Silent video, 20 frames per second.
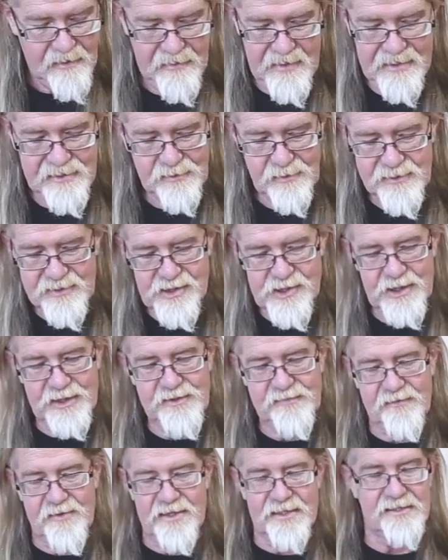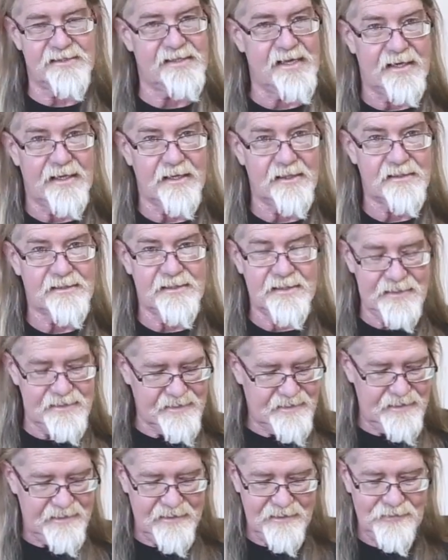This was just for aesthetics. This
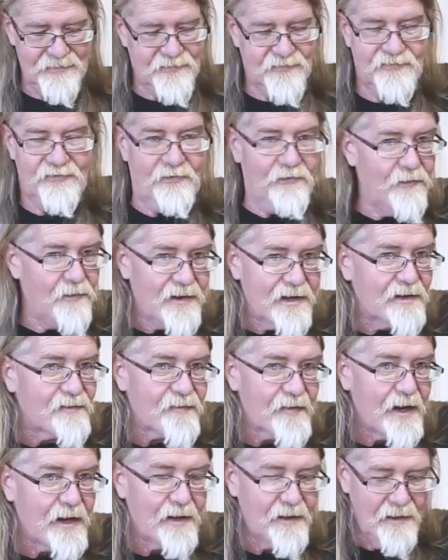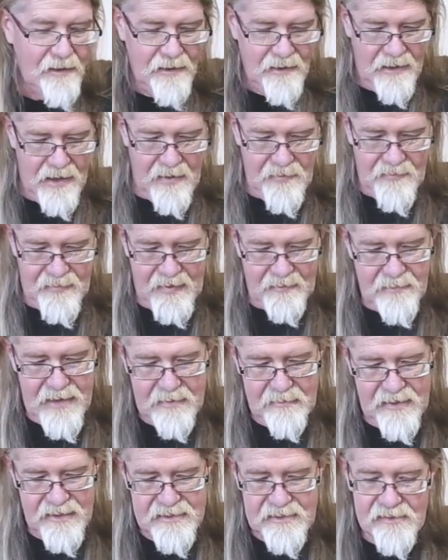didn't do anything other than
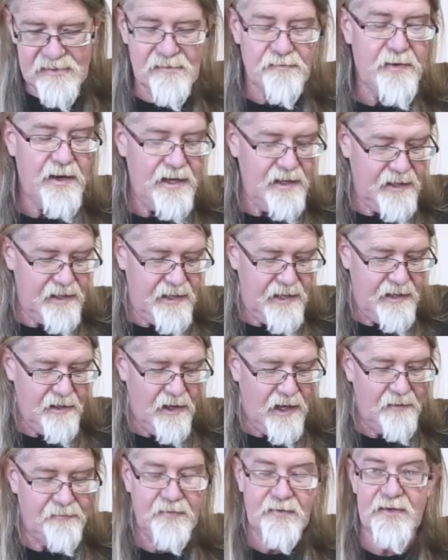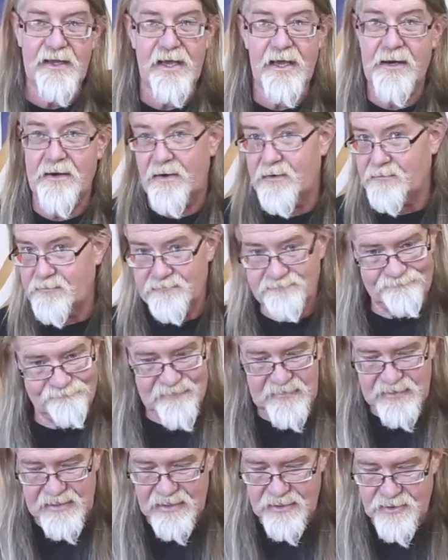maybe dissipate heat off of the header.
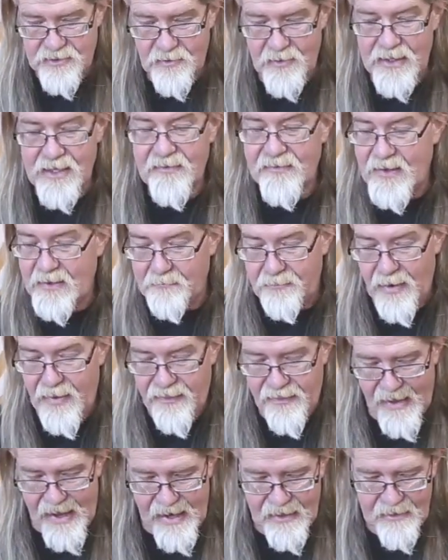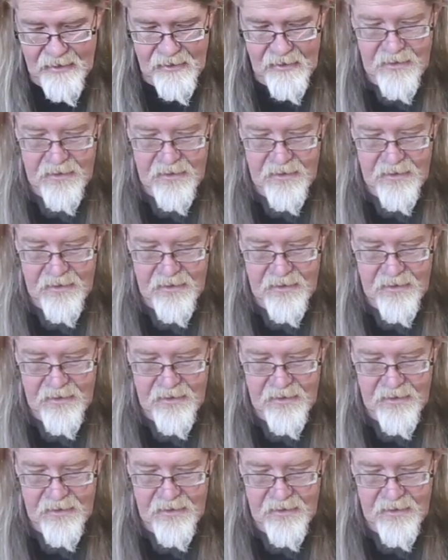Didn't do anything but that.